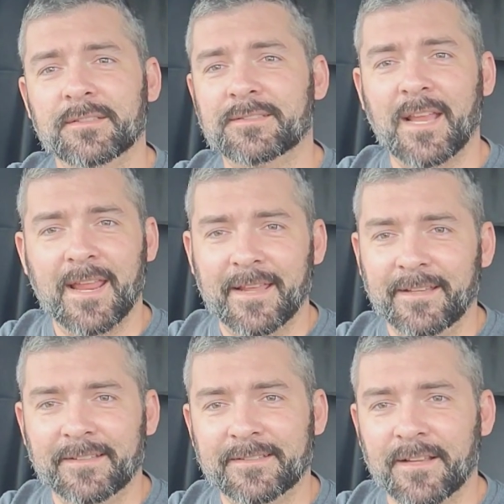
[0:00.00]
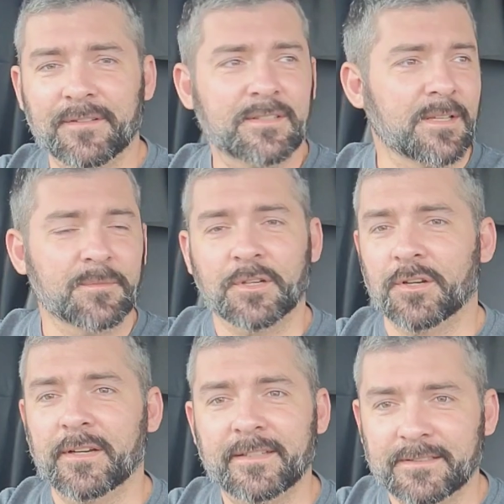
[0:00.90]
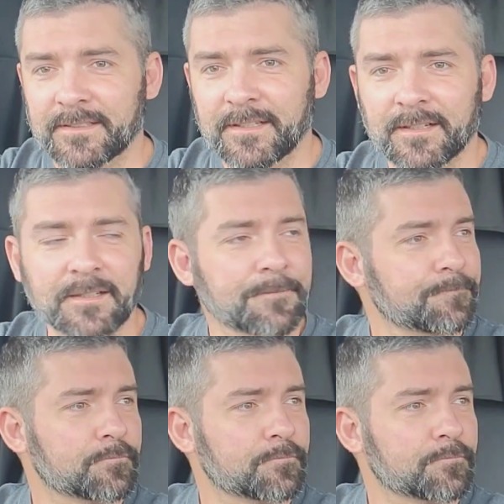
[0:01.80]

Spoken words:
stand 70-something degrees in here